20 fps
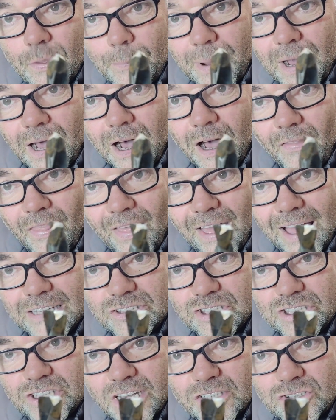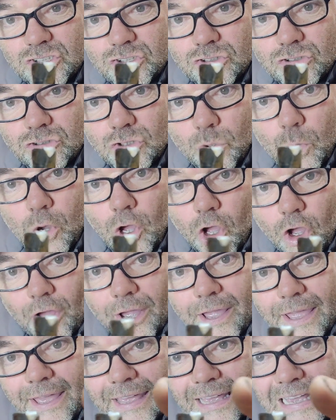part that actually does the
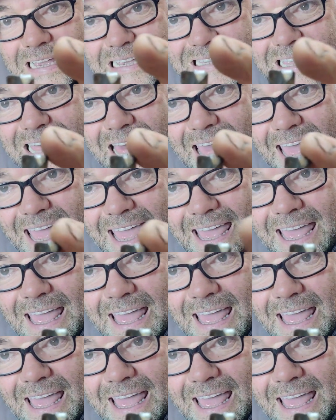work is there,